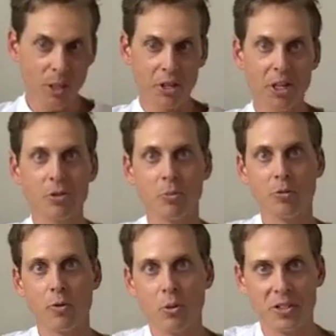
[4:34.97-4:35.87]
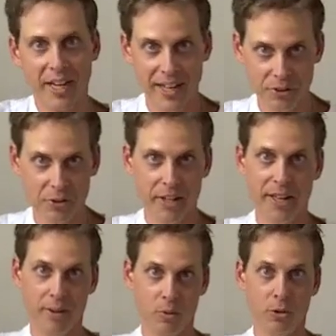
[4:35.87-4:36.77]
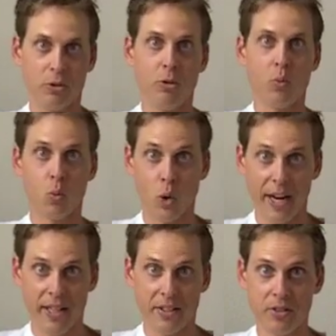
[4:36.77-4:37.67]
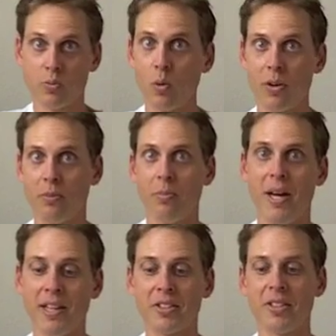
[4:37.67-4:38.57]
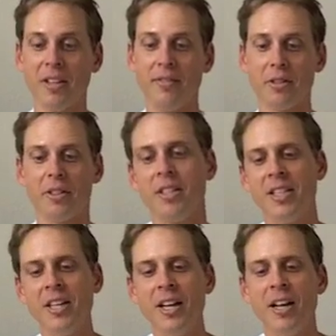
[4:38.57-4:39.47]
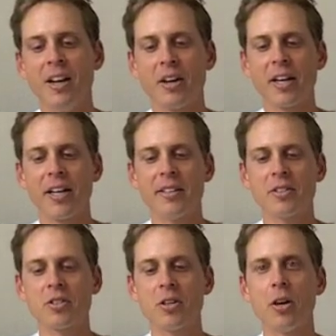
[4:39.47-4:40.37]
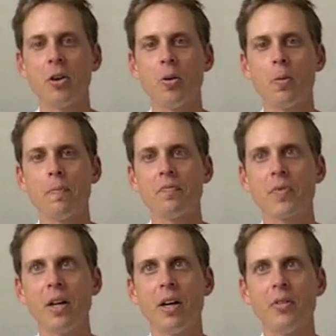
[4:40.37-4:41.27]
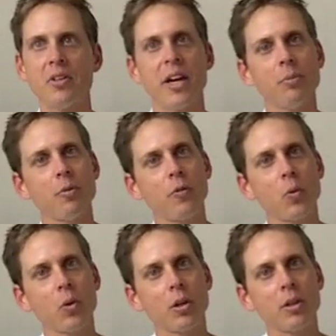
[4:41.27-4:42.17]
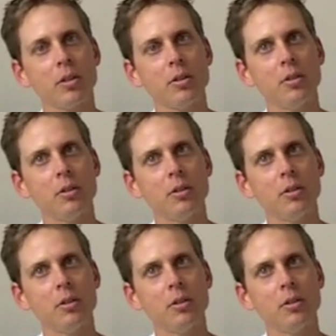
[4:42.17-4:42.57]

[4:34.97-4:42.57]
It becomes a performance enhancer and it works great. It's one of the best ever. Okay, so the night before,